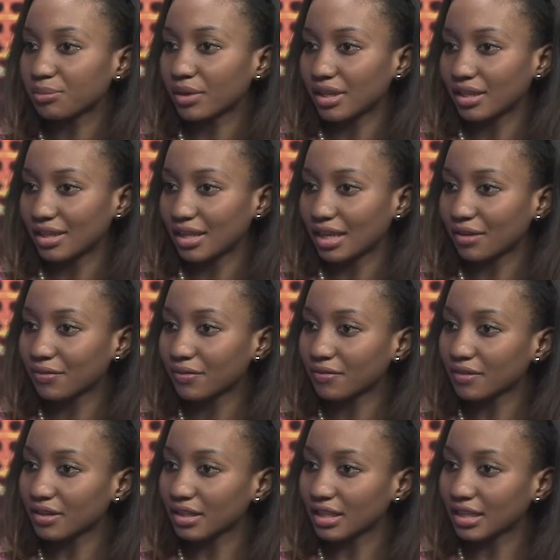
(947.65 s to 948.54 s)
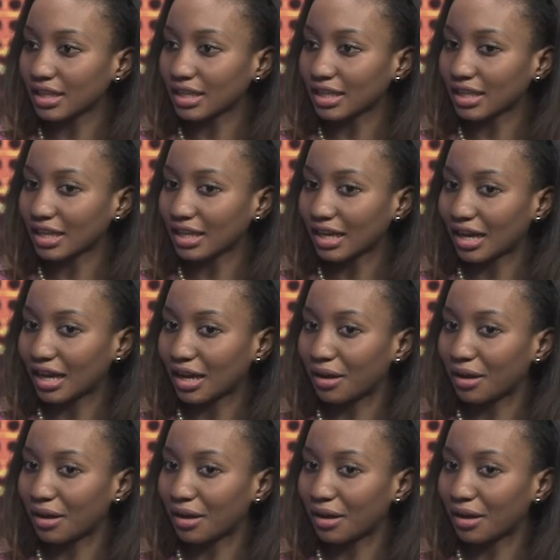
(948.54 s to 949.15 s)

but definitely